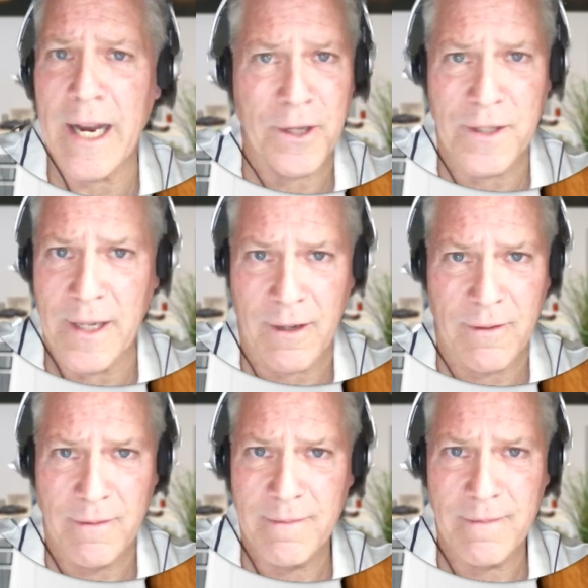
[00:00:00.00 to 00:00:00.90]
It was not
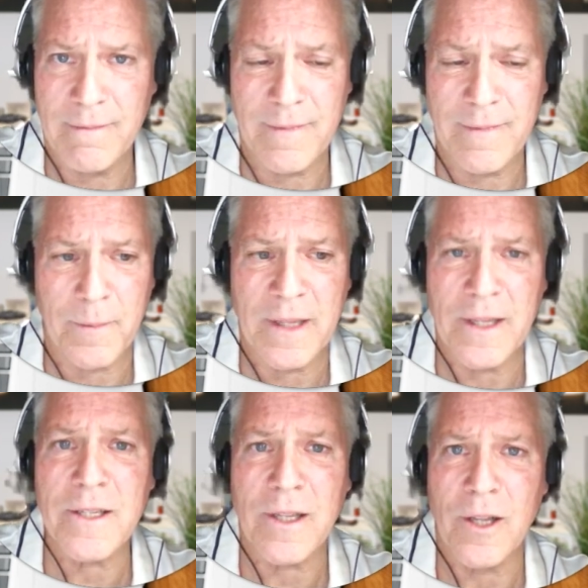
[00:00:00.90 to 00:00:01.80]
a good deal.
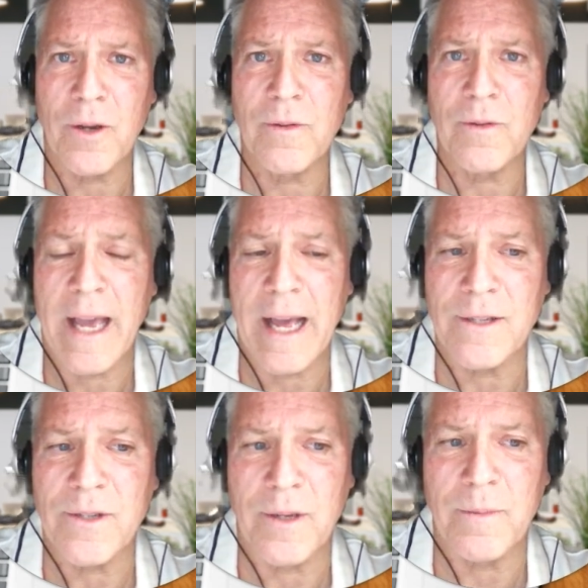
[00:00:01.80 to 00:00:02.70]
I mean, this
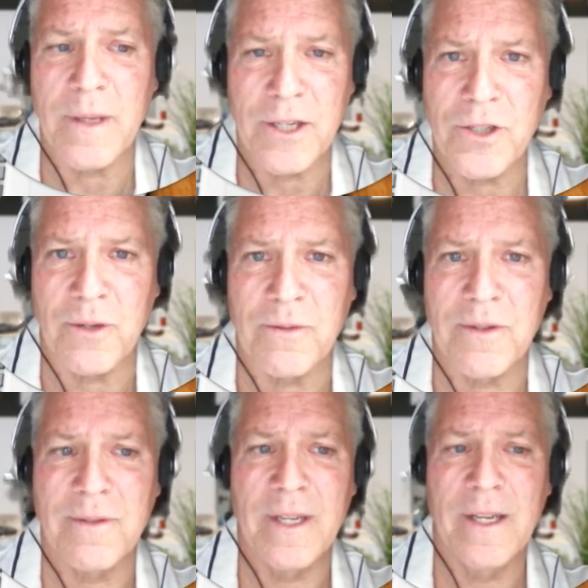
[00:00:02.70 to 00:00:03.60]
loan had some
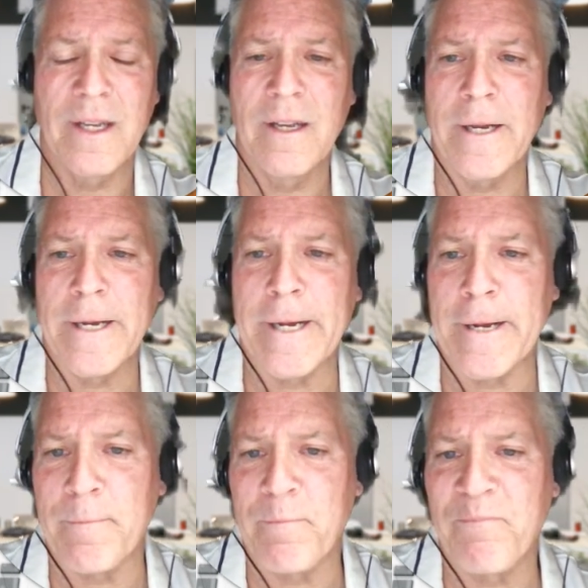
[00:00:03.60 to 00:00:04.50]
issues.
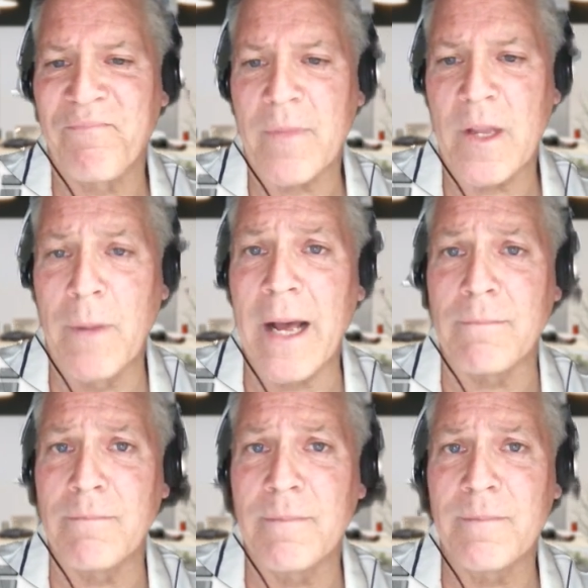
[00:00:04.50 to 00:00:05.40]

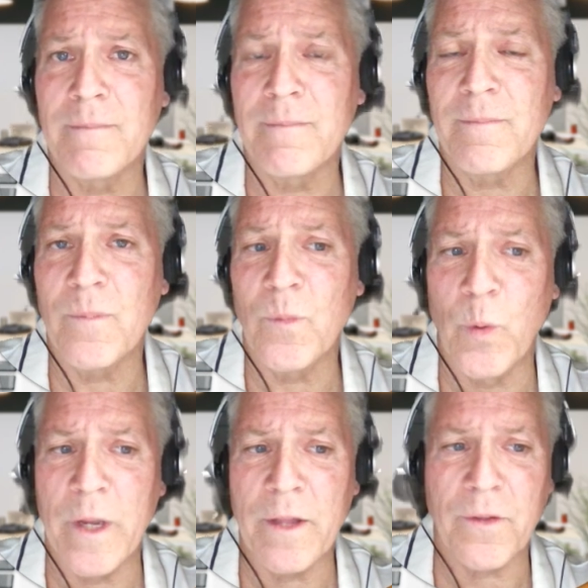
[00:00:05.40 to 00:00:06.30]
But
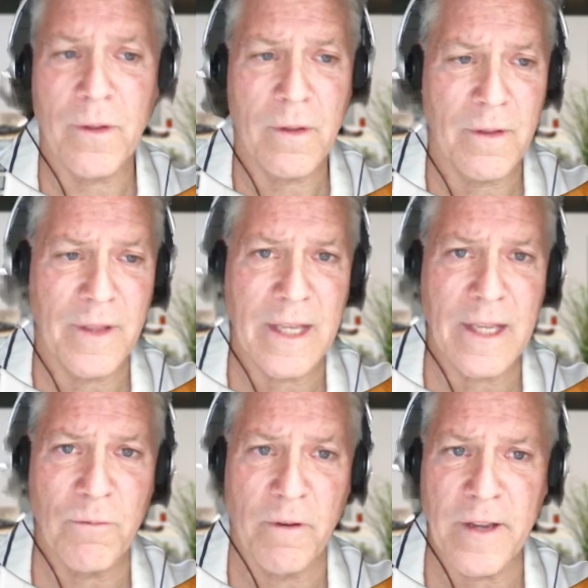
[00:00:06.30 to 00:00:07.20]
with
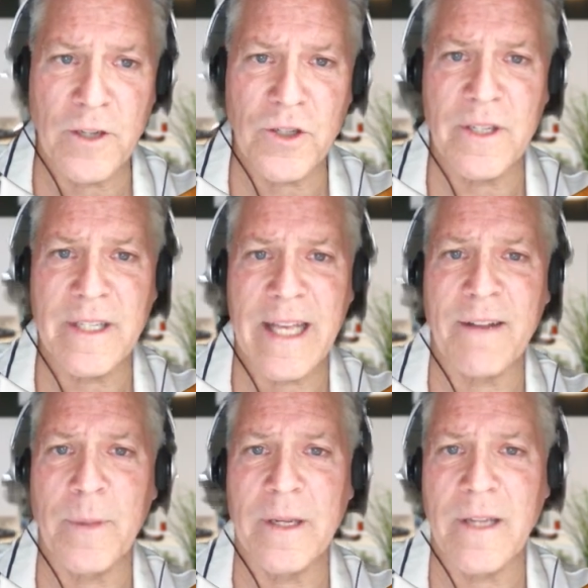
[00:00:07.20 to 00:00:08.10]
the
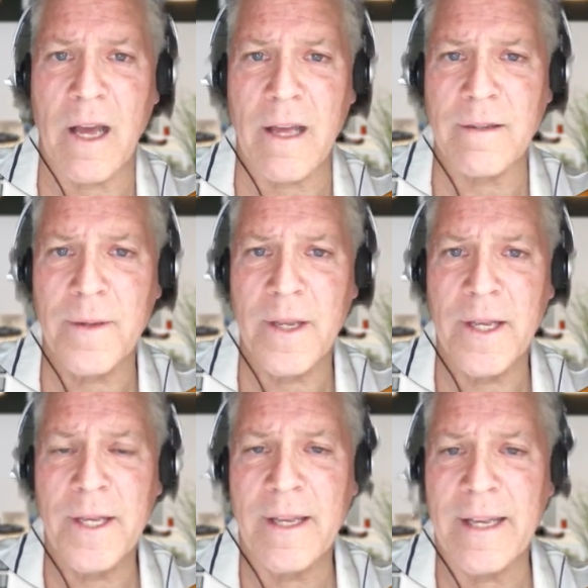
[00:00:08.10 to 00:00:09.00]
revisions that have been
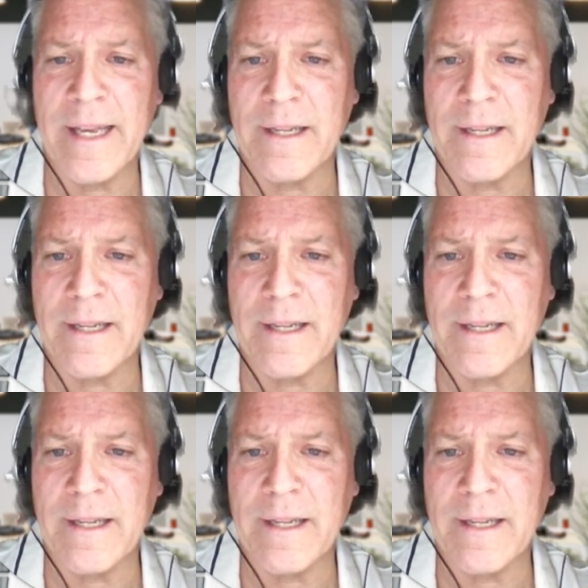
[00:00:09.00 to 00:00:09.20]
done,